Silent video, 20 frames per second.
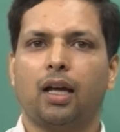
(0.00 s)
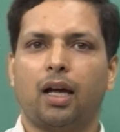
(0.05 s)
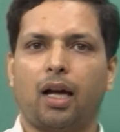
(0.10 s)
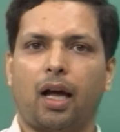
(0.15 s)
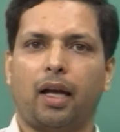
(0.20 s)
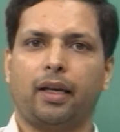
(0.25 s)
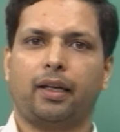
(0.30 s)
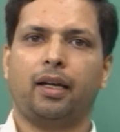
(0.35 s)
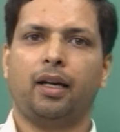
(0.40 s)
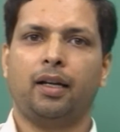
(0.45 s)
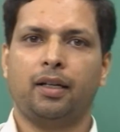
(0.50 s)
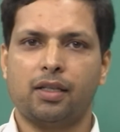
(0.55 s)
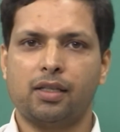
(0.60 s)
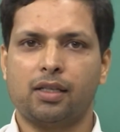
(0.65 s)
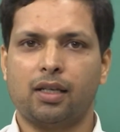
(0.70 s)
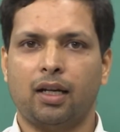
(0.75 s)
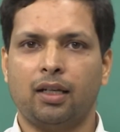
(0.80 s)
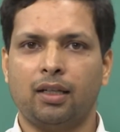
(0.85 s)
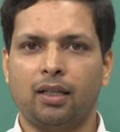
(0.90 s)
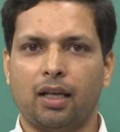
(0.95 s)
I can
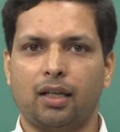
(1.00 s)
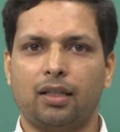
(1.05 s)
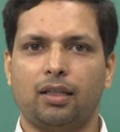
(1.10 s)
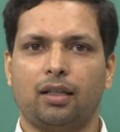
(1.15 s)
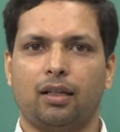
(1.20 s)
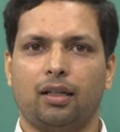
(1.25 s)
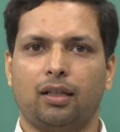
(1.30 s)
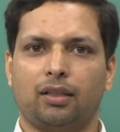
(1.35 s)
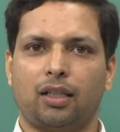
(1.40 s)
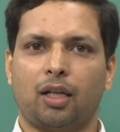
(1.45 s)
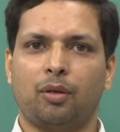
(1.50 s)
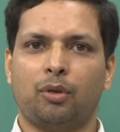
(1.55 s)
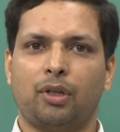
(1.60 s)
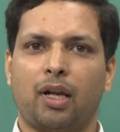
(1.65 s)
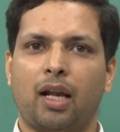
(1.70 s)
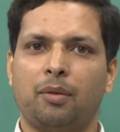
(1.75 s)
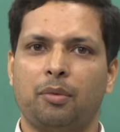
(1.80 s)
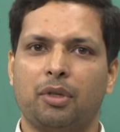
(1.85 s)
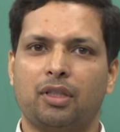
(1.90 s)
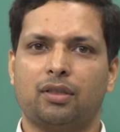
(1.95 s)
understand that
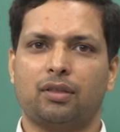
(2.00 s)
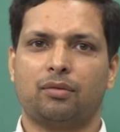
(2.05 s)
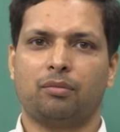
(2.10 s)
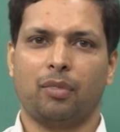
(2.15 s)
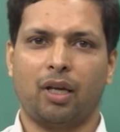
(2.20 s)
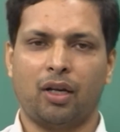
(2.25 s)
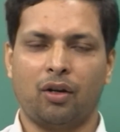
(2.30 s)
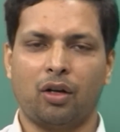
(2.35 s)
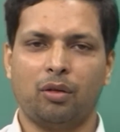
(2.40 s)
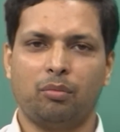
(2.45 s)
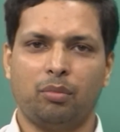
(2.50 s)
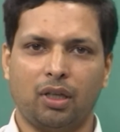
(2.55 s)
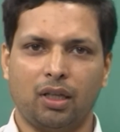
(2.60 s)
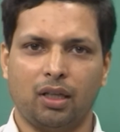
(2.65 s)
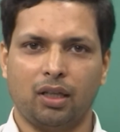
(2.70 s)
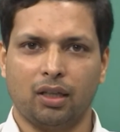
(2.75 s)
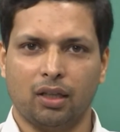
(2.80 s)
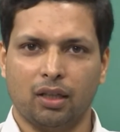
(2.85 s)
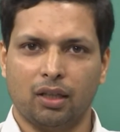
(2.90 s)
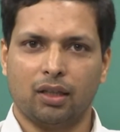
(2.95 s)
thermodynamics may not
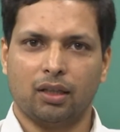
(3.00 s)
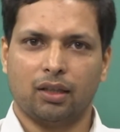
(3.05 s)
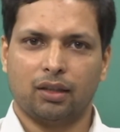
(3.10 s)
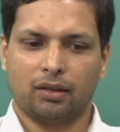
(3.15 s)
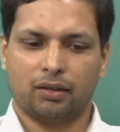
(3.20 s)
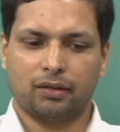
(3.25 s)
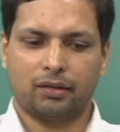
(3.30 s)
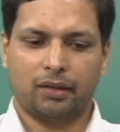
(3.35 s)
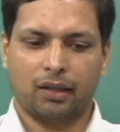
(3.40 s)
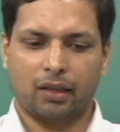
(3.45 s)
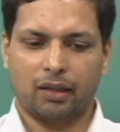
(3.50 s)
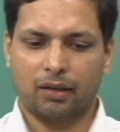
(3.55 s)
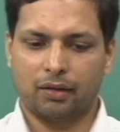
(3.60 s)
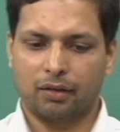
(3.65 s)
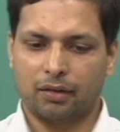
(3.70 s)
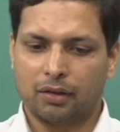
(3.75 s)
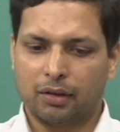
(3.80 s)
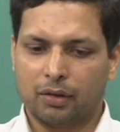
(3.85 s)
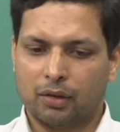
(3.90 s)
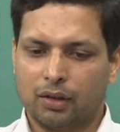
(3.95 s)
be the
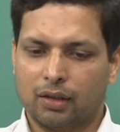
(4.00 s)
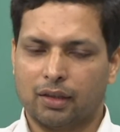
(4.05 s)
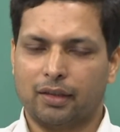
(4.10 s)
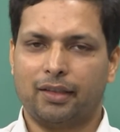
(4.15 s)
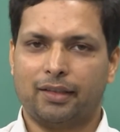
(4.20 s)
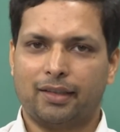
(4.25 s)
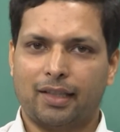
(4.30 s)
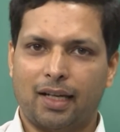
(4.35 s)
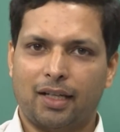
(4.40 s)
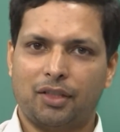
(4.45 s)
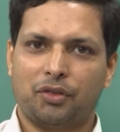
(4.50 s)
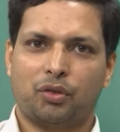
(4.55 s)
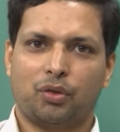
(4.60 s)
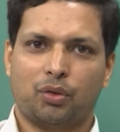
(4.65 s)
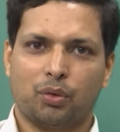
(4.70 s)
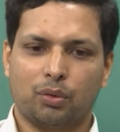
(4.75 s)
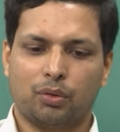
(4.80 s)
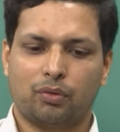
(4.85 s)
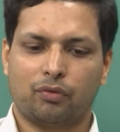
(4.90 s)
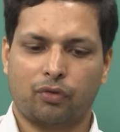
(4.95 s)
desired
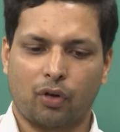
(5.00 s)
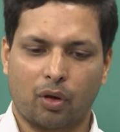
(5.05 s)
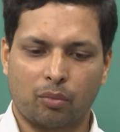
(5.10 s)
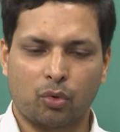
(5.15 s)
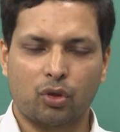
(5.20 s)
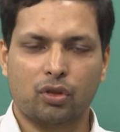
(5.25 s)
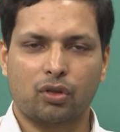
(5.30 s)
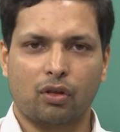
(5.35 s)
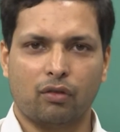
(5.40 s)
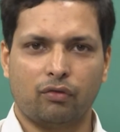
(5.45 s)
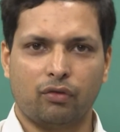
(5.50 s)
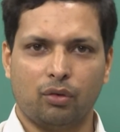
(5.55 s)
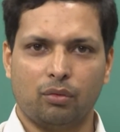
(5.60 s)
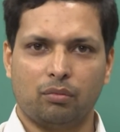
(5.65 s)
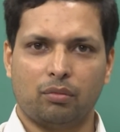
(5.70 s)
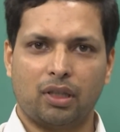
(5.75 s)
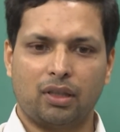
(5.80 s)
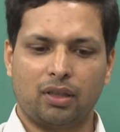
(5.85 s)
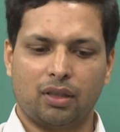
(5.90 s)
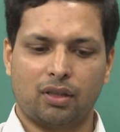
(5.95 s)
suit for most of you,
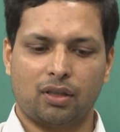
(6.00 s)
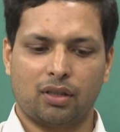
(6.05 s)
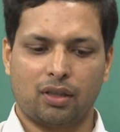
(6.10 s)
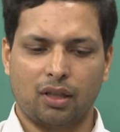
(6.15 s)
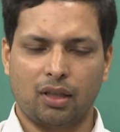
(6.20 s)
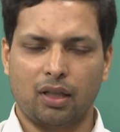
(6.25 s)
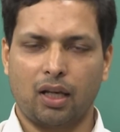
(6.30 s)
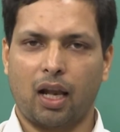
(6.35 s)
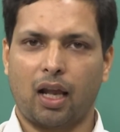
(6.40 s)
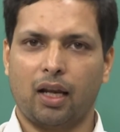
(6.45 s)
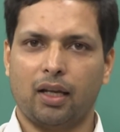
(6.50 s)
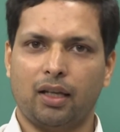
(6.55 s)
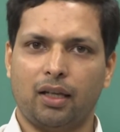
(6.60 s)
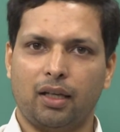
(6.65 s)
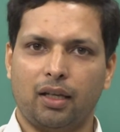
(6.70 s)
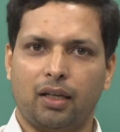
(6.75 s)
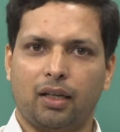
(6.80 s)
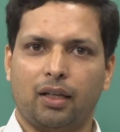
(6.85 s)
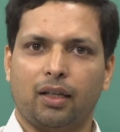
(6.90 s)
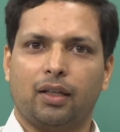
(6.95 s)
but still I
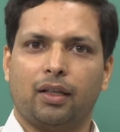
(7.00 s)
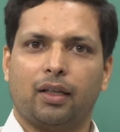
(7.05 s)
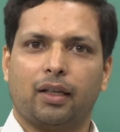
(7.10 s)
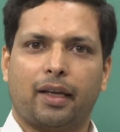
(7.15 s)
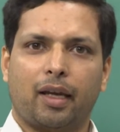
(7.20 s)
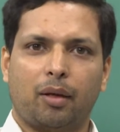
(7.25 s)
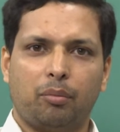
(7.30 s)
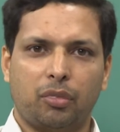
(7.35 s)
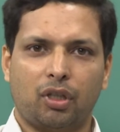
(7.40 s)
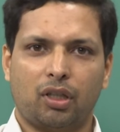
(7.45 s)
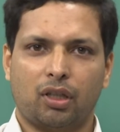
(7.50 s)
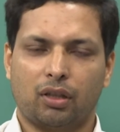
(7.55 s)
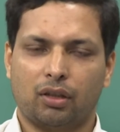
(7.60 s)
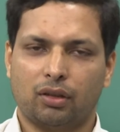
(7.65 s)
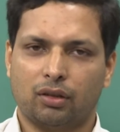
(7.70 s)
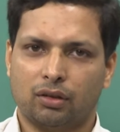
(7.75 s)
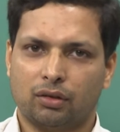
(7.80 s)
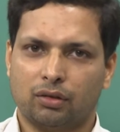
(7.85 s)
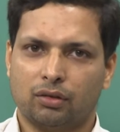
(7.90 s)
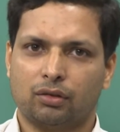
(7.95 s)
kept
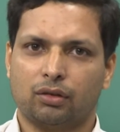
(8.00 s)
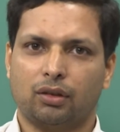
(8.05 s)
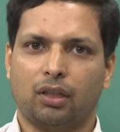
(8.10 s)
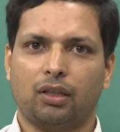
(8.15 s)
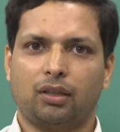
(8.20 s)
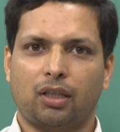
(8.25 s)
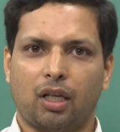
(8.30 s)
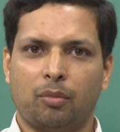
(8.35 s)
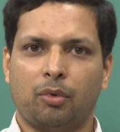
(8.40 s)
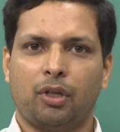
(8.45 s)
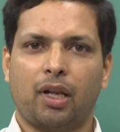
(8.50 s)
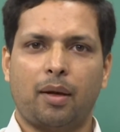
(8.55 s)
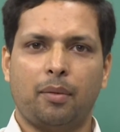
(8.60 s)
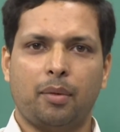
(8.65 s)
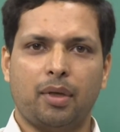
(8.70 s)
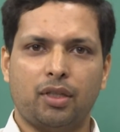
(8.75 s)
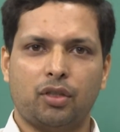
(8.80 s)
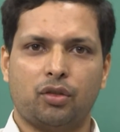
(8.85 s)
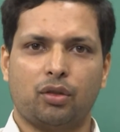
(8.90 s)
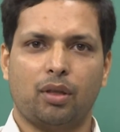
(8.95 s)
the
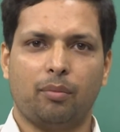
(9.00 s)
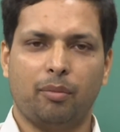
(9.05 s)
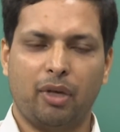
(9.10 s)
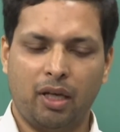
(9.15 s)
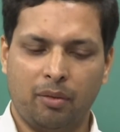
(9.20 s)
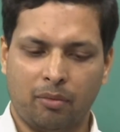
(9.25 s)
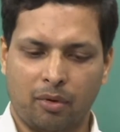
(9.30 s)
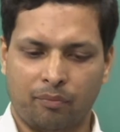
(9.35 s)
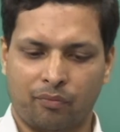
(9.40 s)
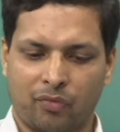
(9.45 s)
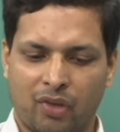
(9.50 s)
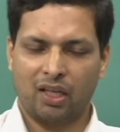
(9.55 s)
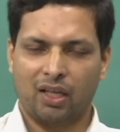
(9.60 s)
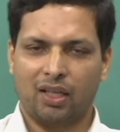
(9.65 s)
thermodynamics to the minimum,